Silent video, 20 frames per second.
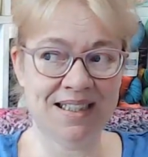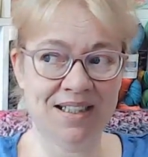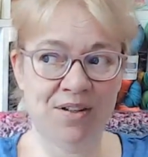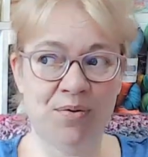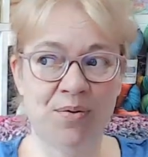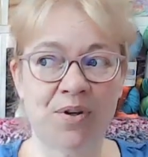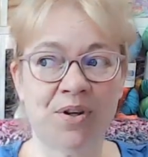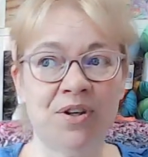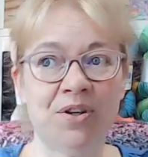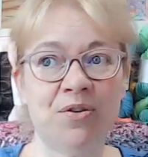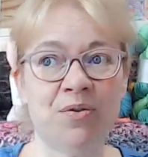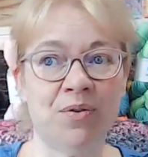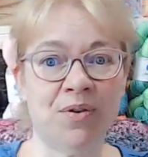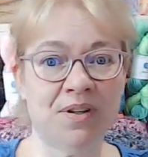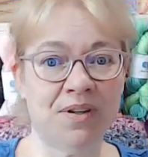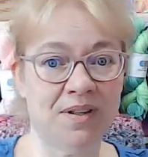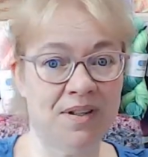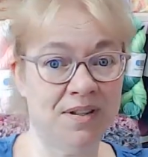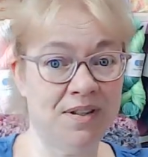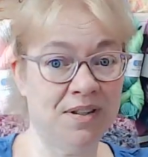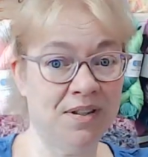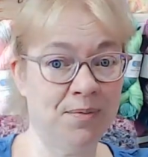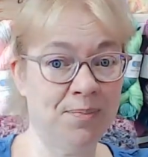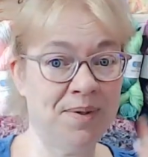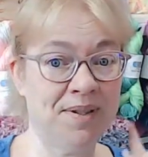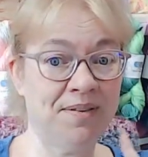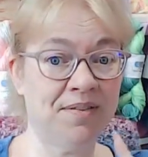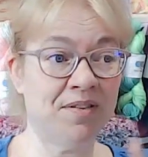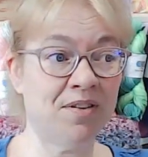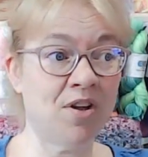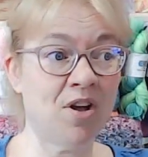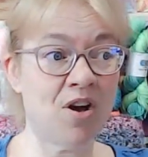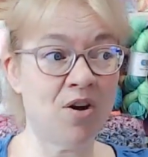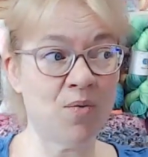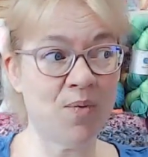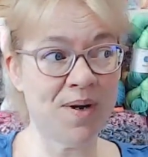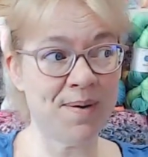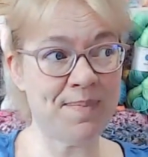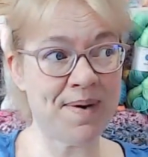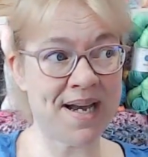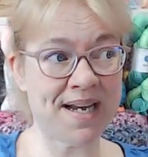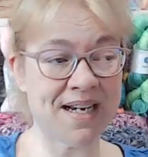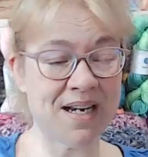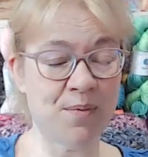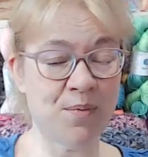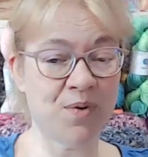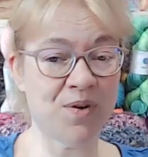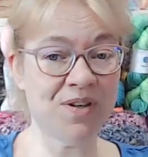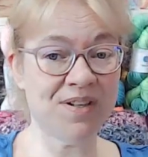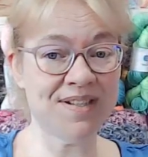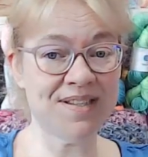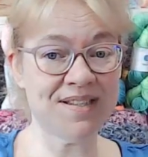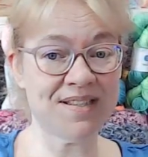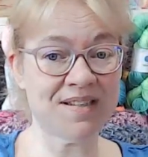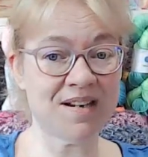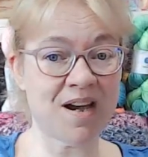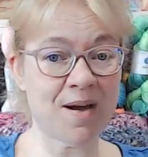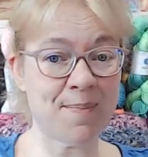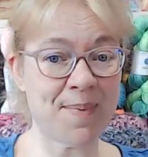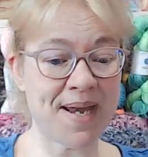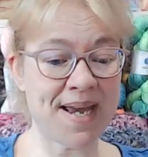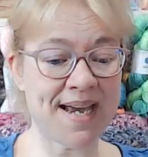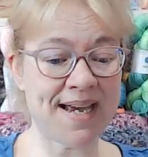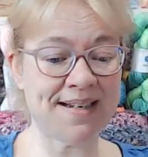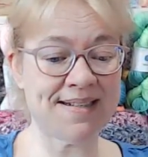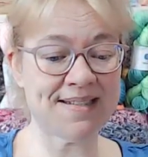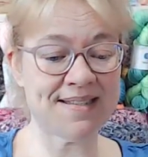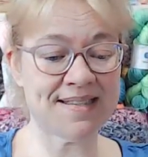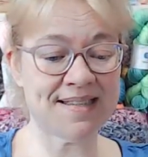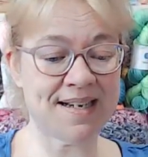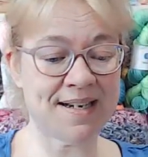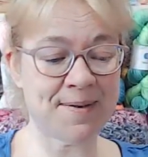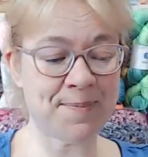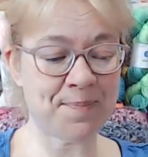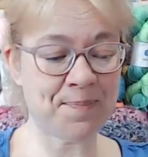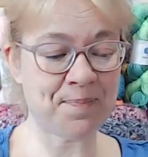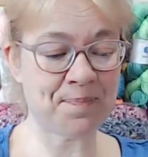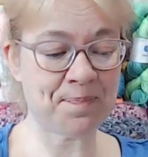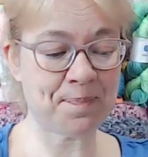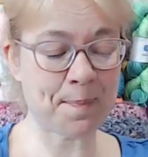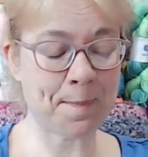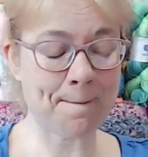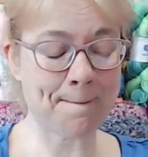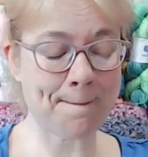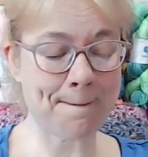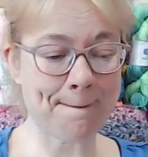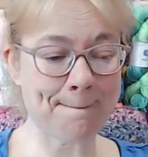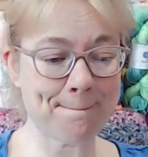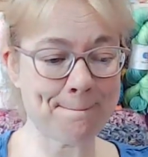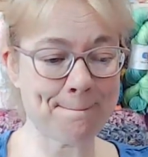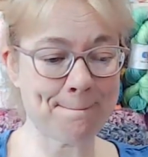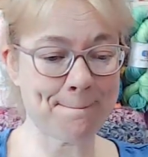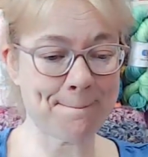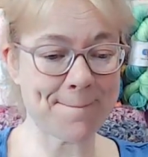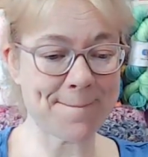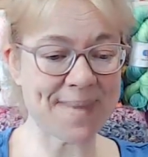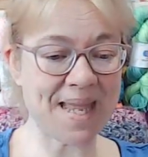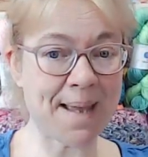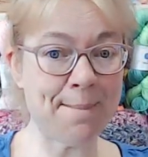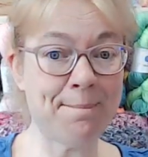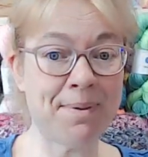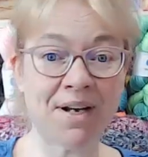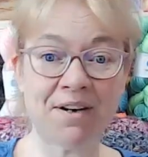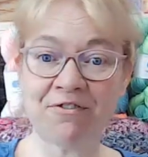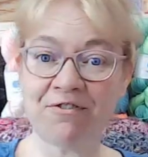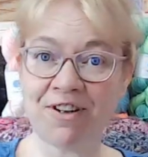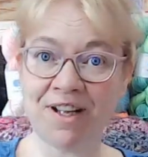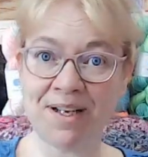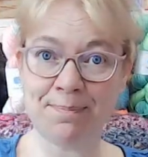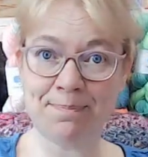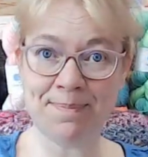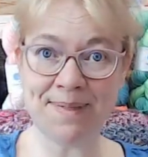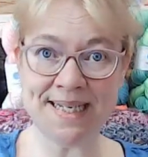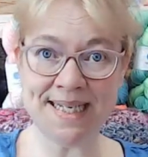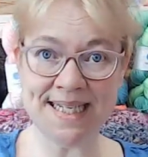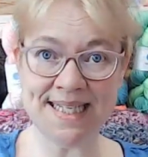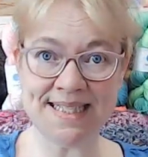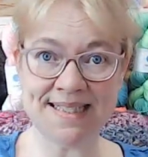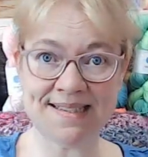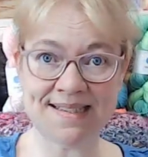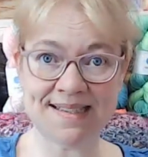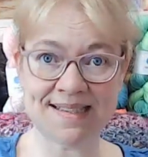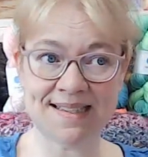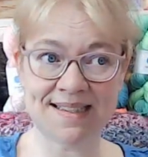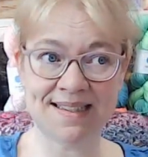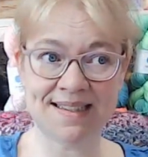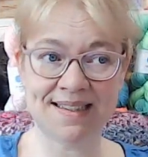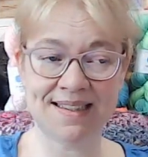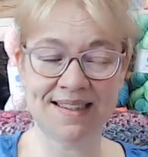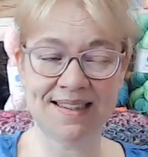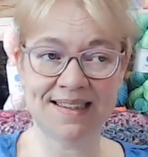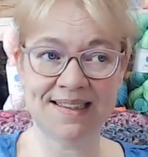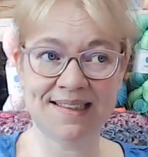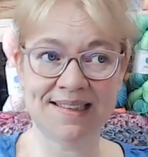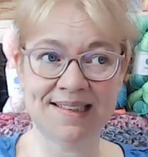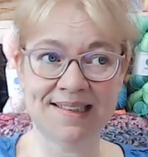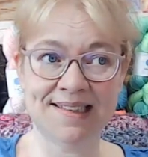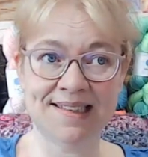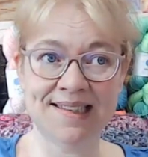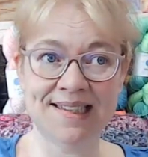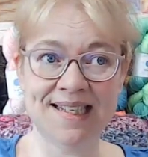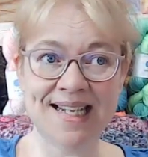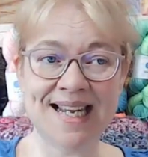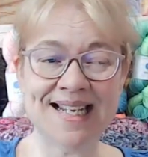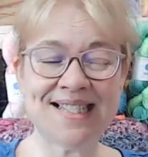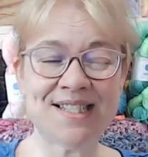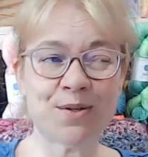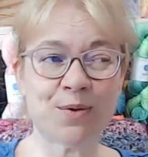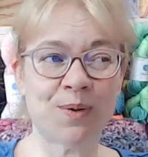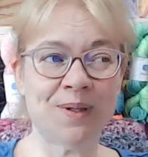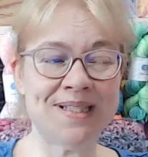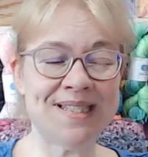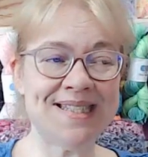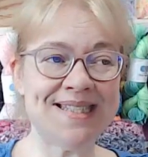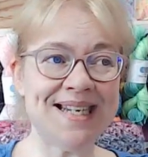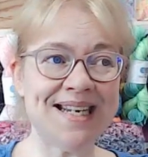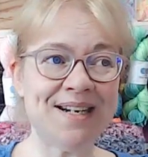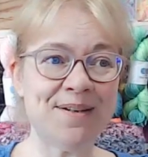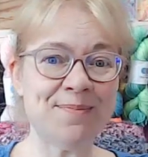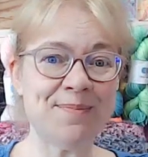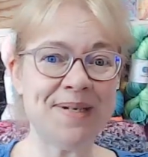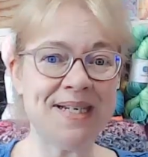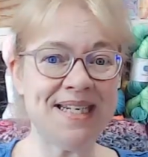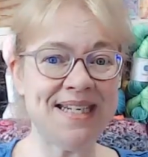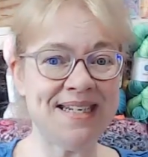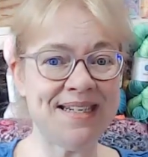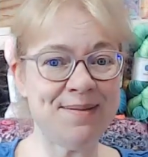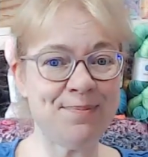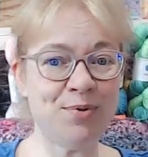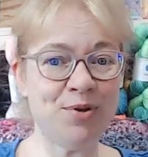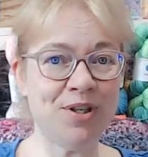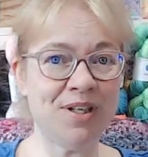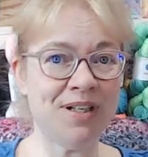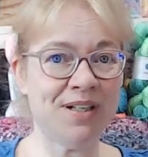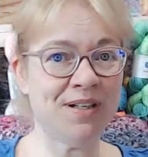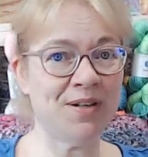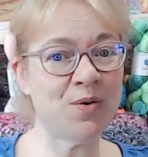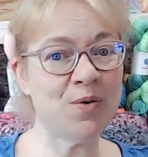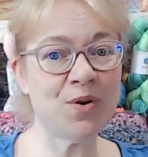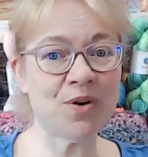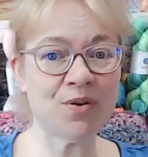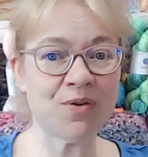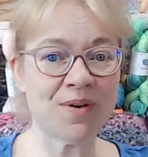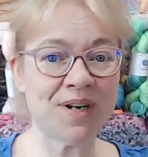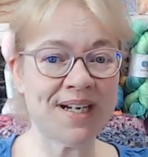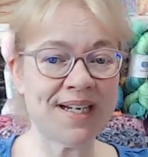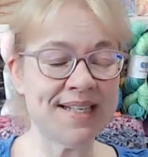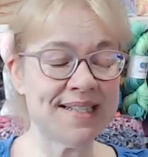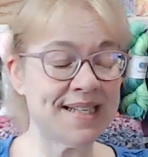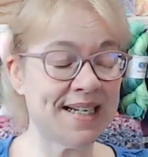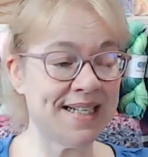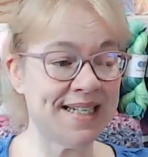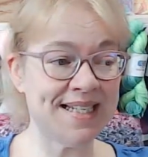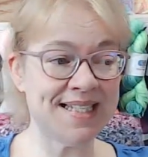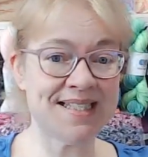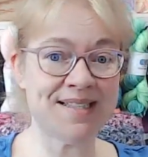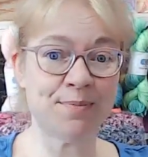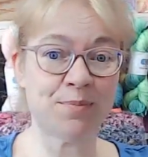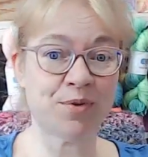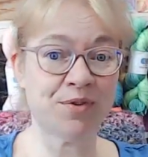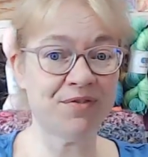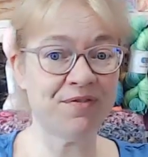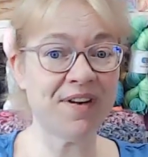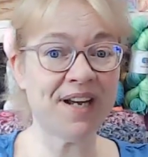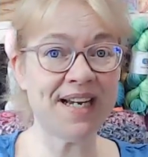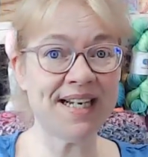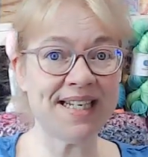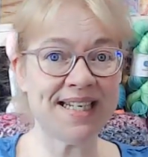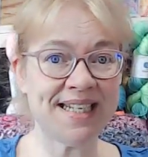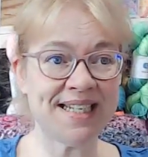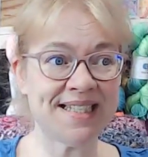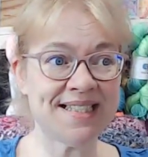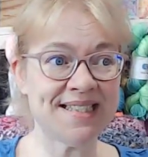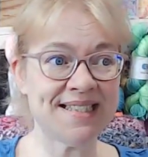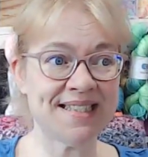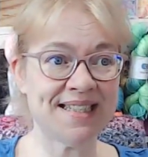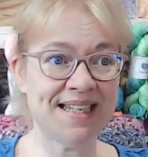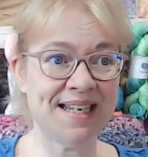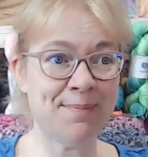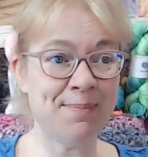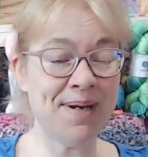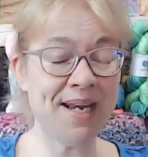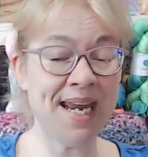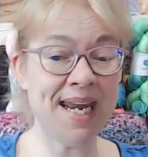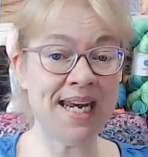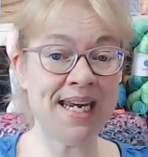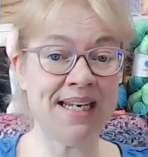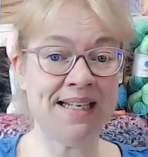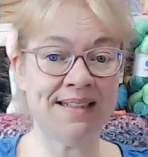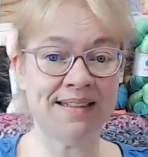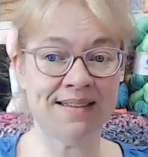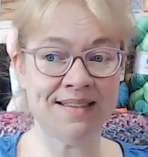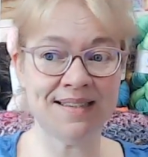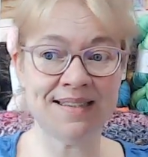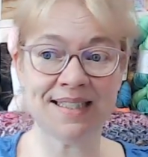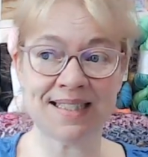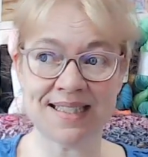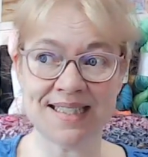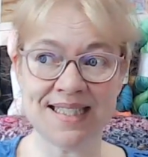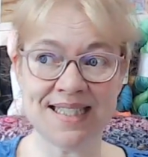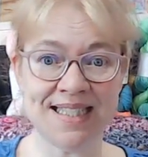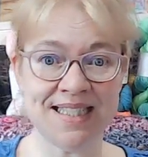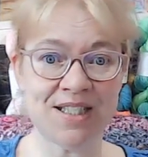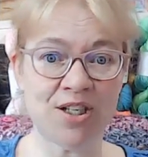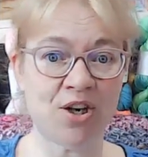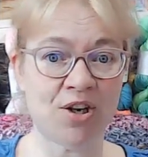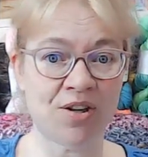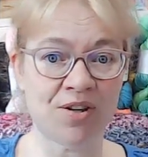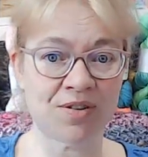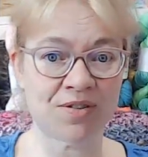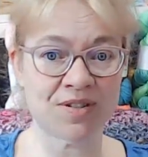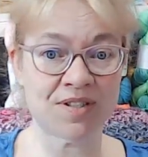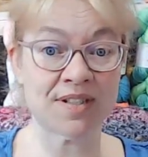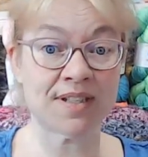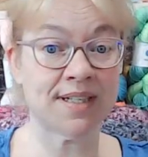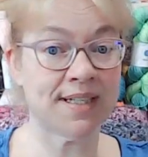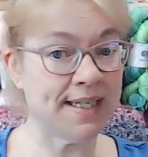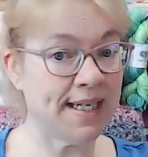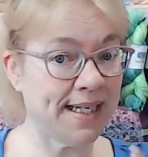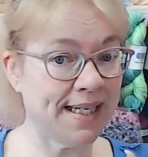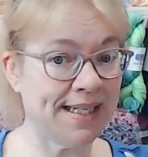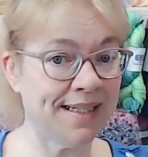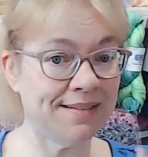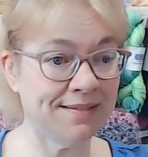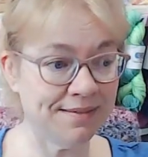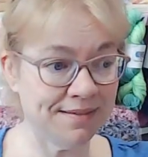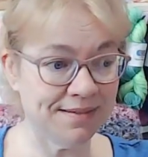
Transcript: we're gonna go a little bit a long way back, and we're gonna stop at um, Butterfly Beads. And so instead of me putting an order in because I need some more findings and paying the $16 Canadian,